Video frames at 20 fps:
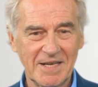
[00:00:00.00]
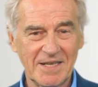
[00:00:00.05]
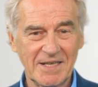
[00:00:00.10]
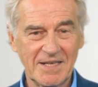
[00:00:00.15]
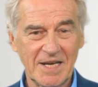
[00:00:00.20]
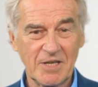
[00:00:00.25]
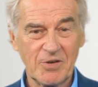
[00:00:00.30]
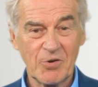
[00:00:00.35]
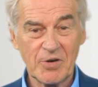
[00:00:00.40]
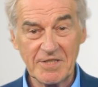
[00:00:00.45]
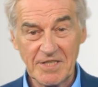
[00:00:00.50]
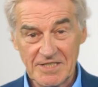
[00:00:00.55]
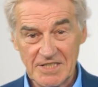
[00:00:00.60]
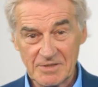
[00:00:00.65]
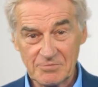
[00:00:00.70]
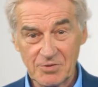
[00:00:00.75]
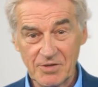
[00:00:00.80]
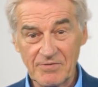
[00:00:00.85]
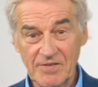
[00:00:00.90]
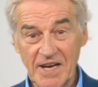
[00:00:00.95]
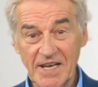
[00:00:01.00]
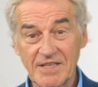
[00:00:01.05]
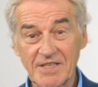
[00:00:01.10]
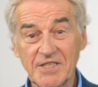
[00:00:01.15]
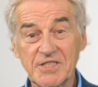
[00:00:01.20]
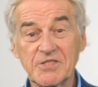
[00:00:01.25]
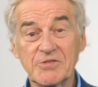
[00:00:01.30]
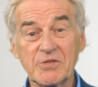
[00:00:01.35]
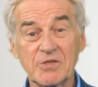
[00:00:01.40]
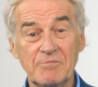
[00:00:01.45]
Liquidity
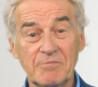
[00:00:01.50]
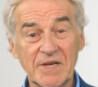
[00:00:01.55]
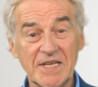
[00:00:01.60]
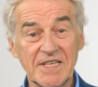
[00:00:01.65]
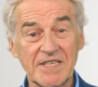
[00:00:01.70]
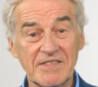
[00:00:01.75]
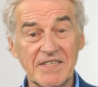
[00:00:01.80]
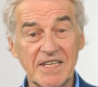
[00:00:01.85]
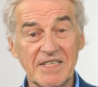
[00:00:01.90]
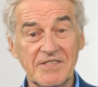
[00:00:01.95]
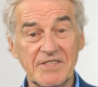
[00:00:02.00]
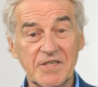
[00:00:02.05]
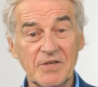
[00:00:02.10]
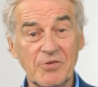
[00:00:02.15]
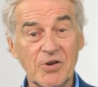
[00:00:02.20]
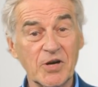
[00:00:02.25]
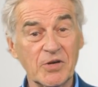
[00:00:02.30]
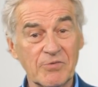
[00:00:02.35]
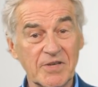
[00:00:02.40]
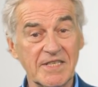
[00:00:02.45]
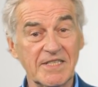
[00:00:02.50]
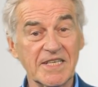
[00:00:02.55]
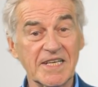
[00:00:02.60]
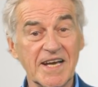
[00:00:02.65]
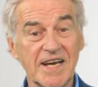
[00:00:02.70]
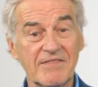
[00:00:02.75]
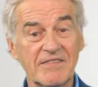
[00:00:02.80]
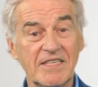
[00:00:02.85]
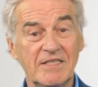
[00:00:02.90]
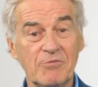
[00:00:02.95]
providers will benefit from already
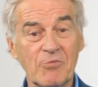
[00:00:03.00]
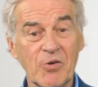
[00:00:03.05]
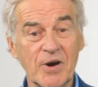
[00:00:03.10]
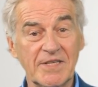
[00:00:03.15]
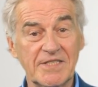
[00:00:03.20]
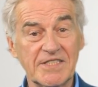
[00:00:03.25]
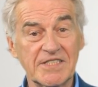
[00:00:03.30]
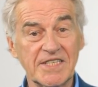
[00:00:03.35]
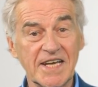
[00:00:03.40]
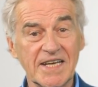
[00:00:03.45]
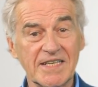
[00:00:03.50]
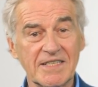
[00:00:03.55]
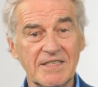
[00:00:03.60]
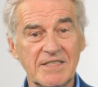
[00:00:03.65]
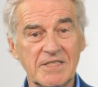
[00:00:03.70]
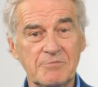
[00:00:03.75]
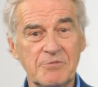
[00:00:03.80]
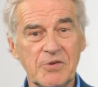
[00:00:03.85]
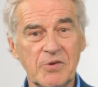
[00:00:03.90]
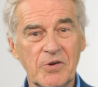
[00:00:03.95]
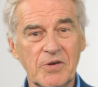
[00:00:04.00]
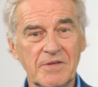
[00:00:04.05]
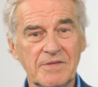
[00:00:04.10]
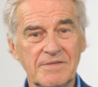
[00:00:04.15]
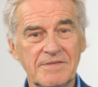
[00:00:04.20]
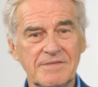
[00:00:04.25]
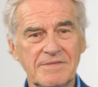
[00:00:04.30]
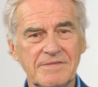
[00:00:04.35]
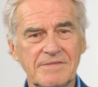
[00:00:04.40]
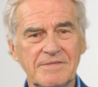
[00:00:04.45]
having one side of the pool.
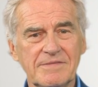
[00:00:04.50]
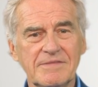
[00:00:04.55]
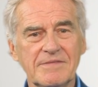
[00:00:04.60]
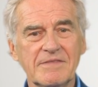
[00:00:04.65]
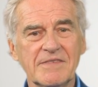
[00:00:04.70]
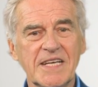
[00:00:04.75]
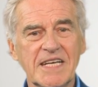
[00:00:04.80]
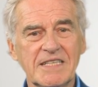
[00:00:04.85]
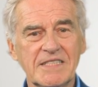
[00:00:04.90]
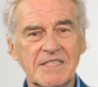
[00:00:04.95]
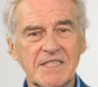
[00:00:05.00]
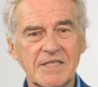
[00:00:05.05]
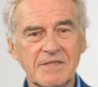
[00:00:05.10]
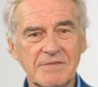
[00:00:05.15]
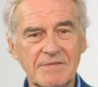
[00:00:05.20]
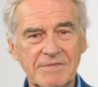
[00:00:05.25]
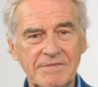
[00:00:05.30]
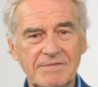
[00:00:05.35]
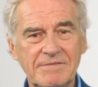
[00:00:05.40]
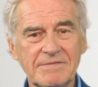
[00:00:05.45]
Thank you.